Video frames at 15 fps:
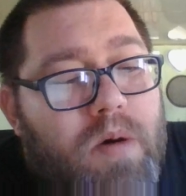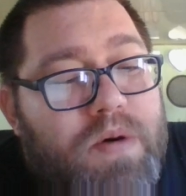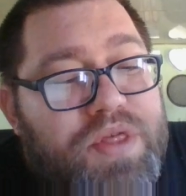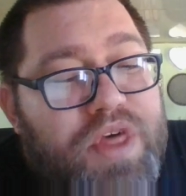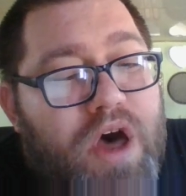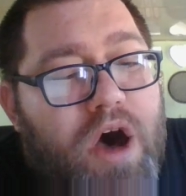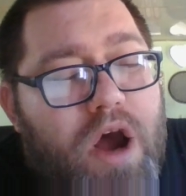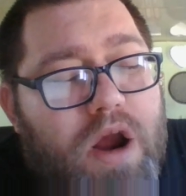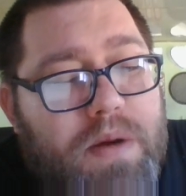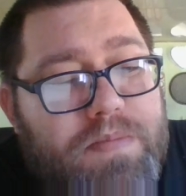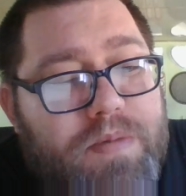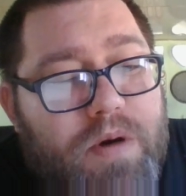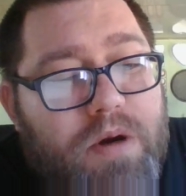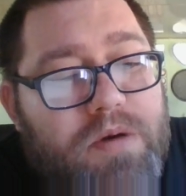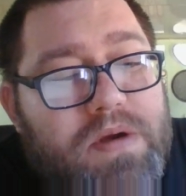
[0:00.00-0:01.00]
with a
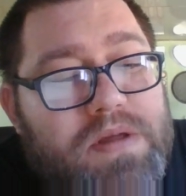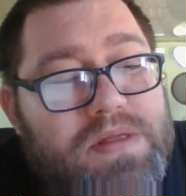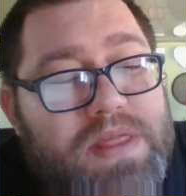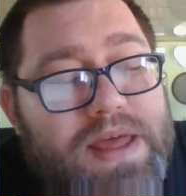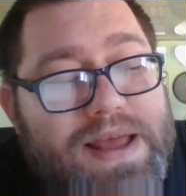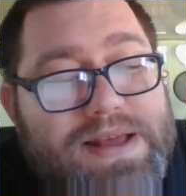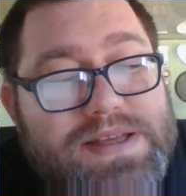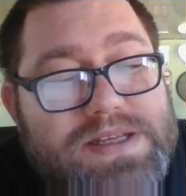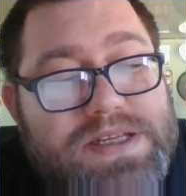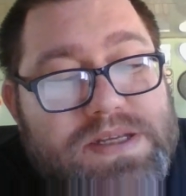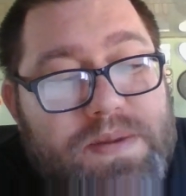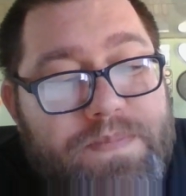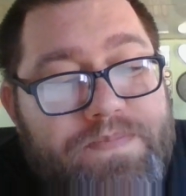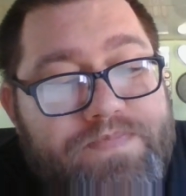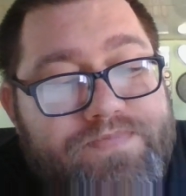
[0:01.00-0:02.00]
heartbroken
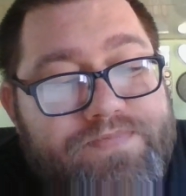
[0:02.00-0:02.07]
Liz,